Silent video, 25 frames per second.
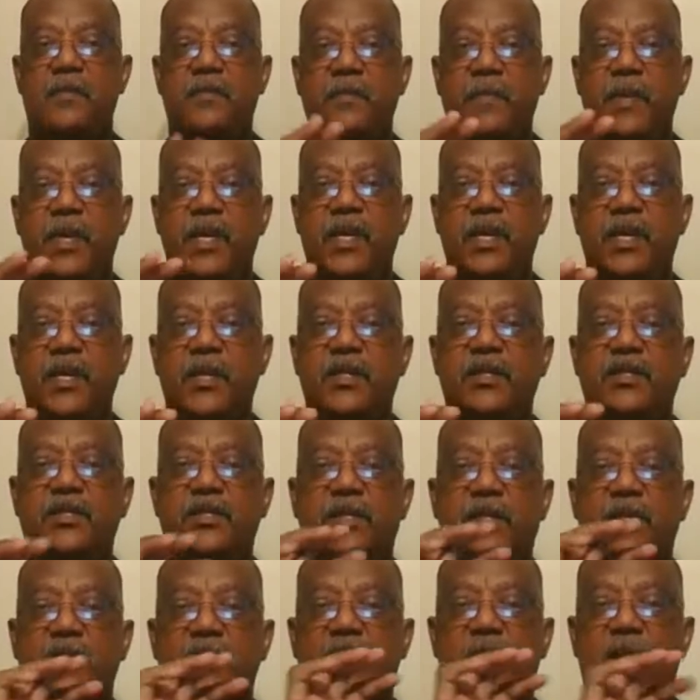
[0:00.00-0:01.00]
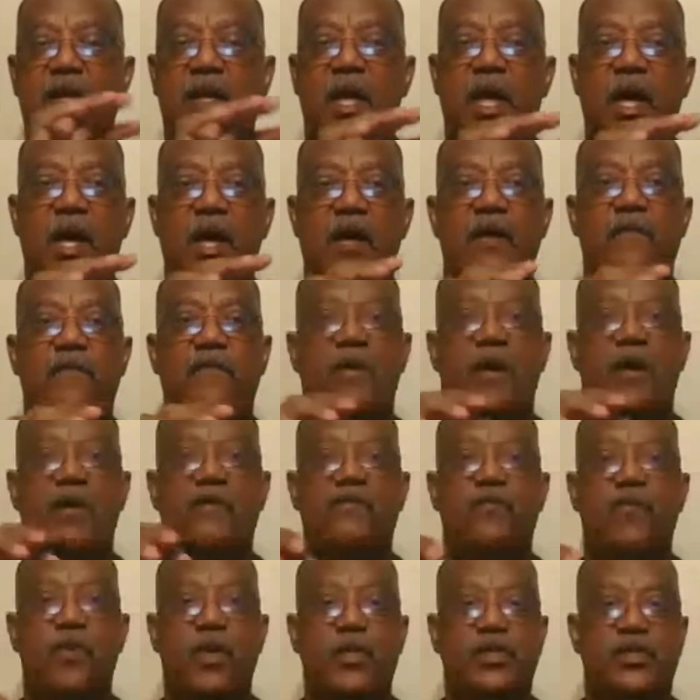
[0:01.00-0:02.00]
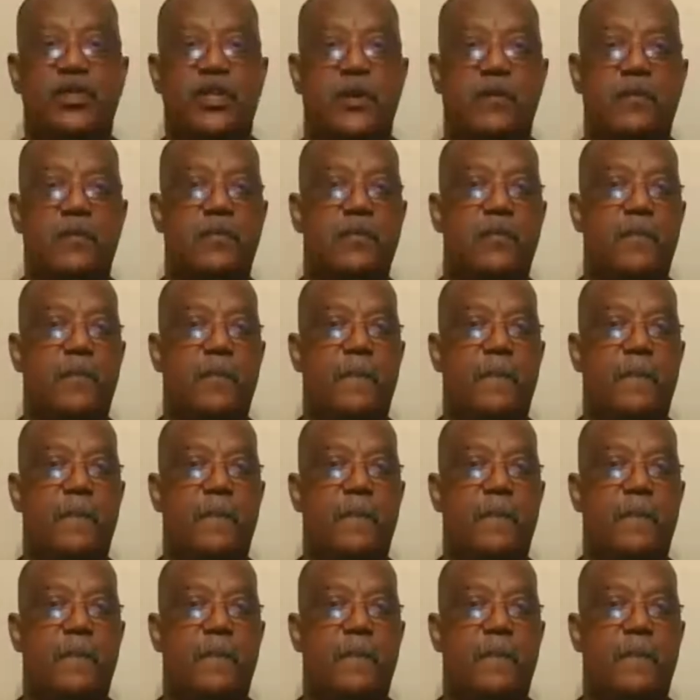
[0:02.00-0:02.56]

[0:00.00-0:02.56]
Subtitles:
means the love of wisdom.